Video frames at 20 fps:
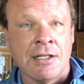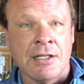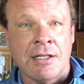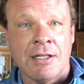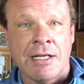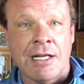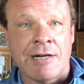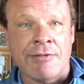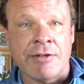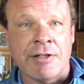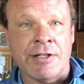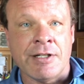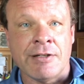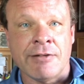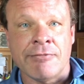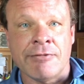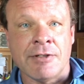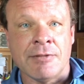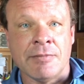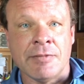
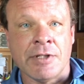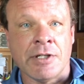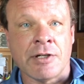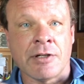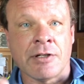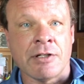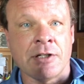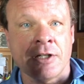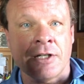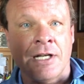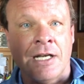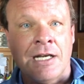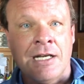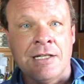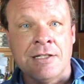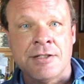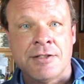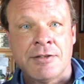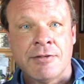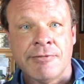Everything from
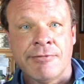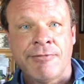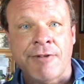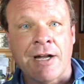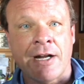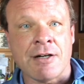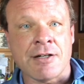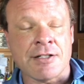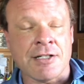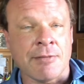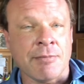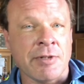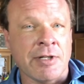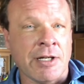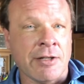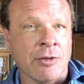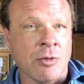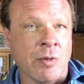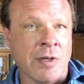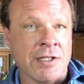hurricanes to fires up and
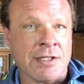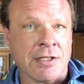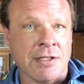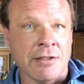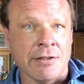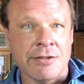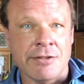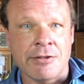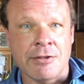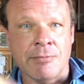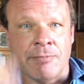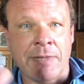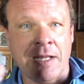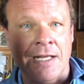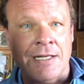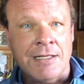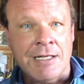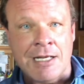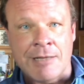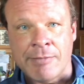down the West Coast to
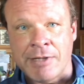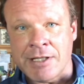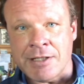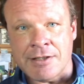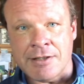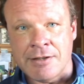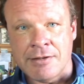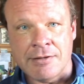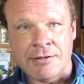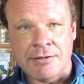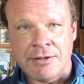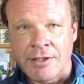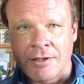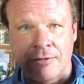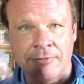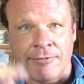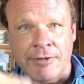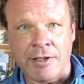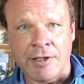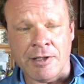pandemics to,
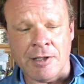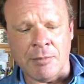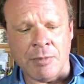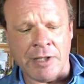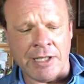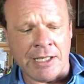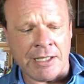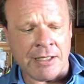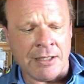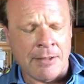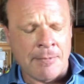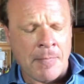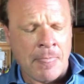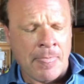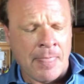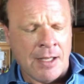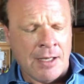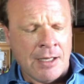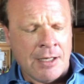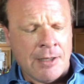fill in the blank.
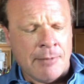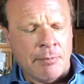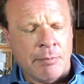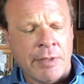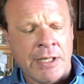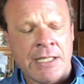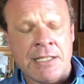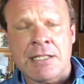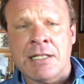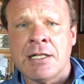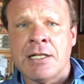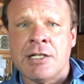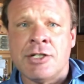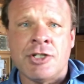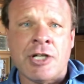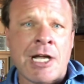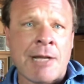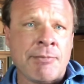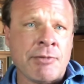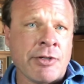But
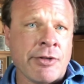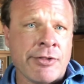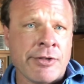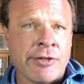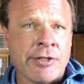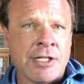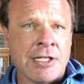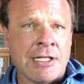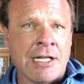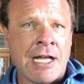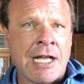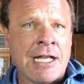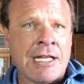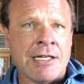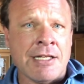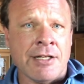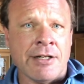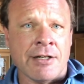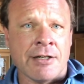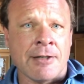chapter 39
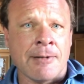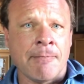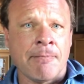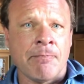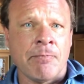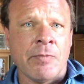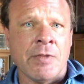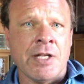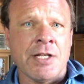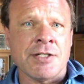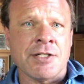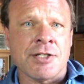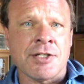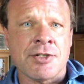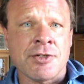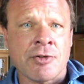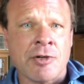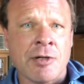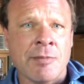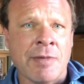here is a
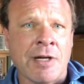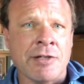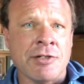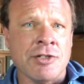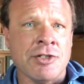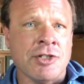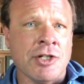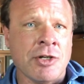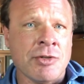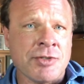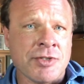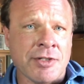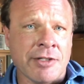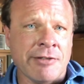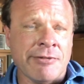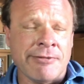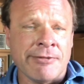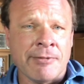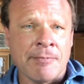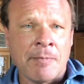story about
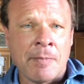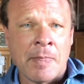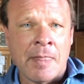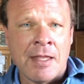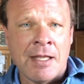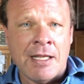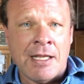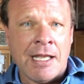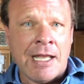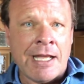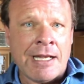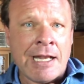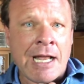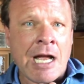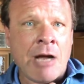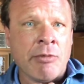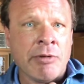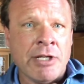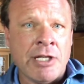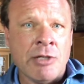Joseph and
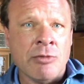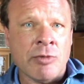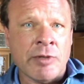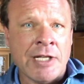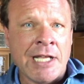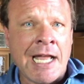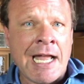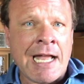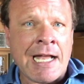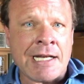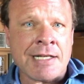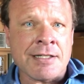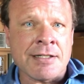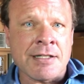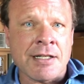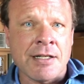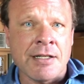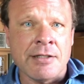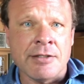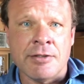how he reacts
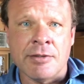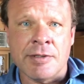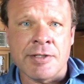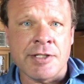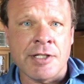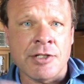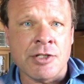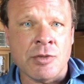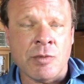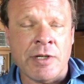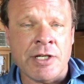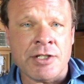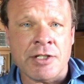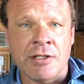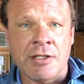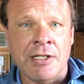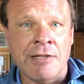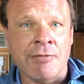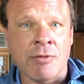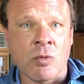to a
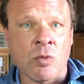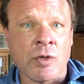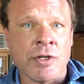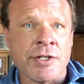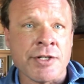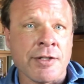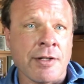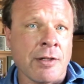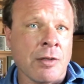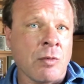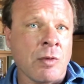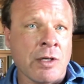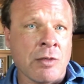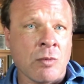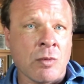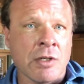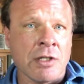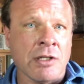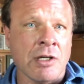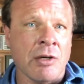situation even worse than the one
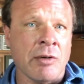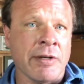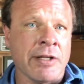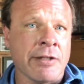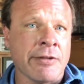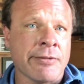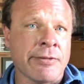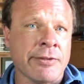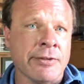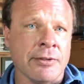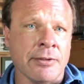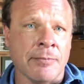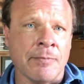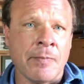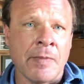we're going through.